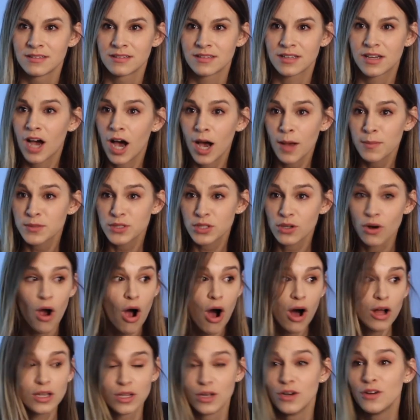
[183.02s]
The cops are
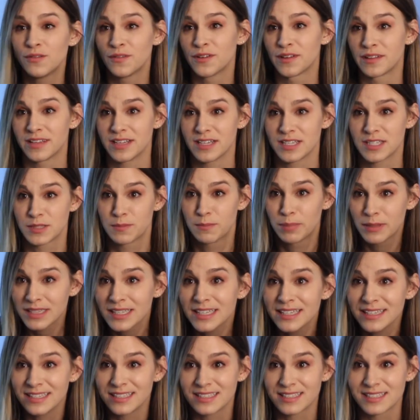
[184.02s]
all over this.
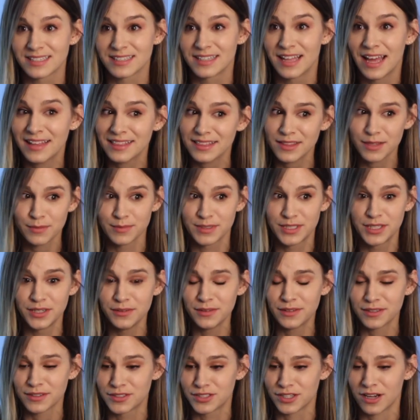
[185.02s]
Please, let them
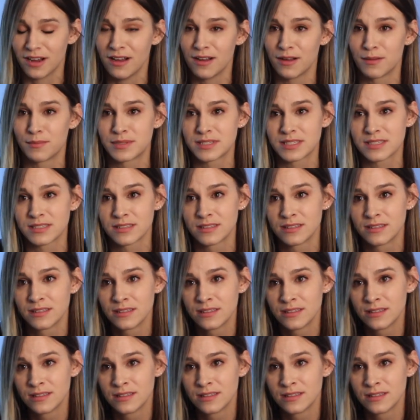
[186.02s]
do their jobs.